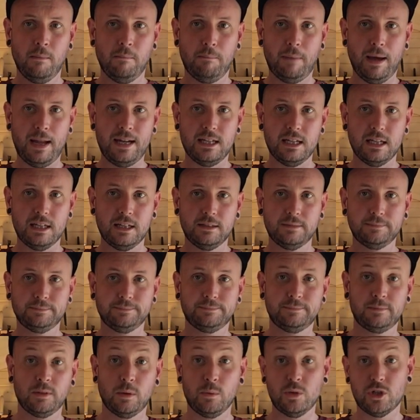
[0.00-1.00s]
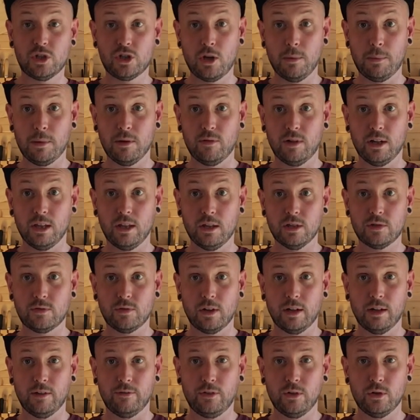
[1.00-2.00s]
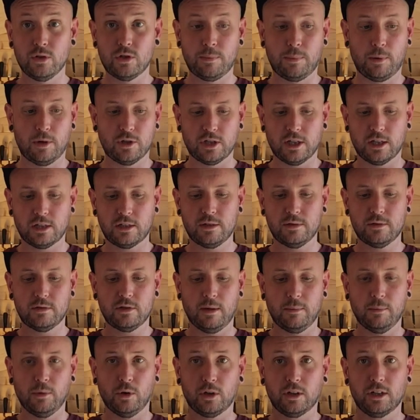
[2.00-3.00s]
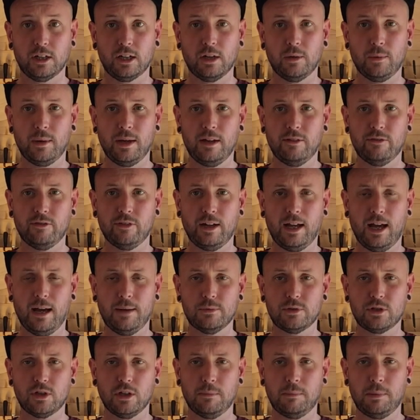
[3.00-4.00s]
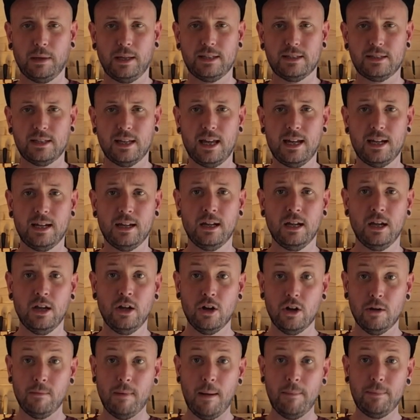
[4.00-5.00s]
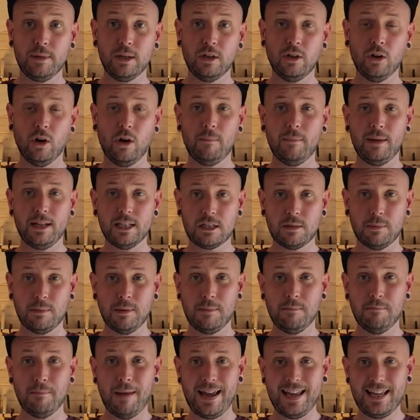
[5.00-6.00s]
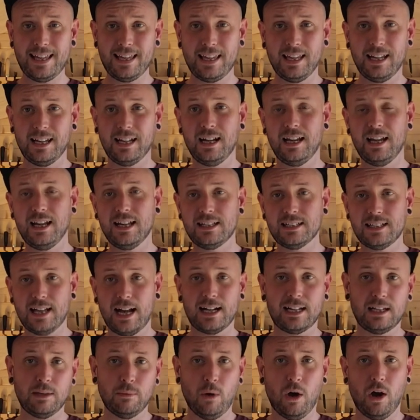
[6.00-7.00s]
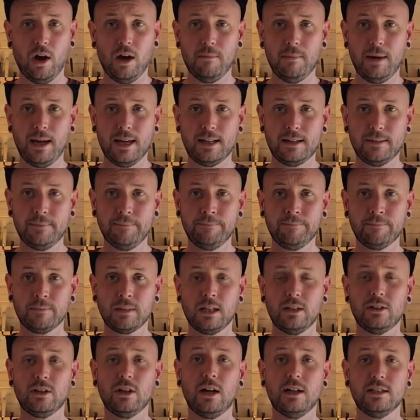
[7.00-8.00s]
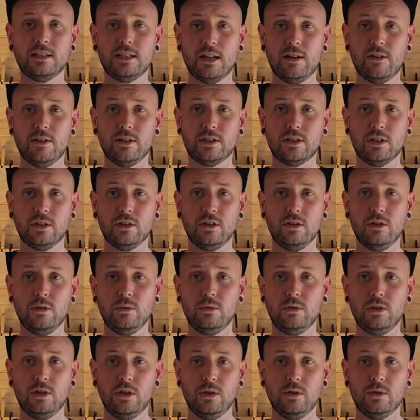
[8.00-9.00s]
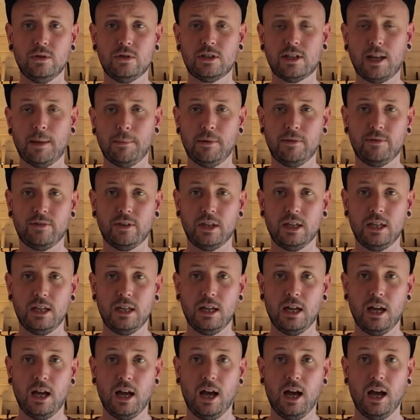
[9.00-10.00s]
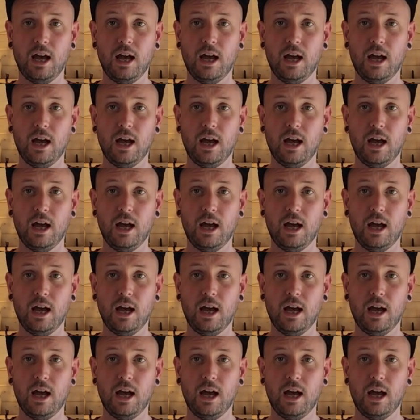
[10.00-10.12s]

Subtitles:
bendy, which could be really useful in a future project. So I'm not going to glue it in for now, I'm just going to place it in. Remember, you're not meant to be making exactly what I make. The idea is that you use some of the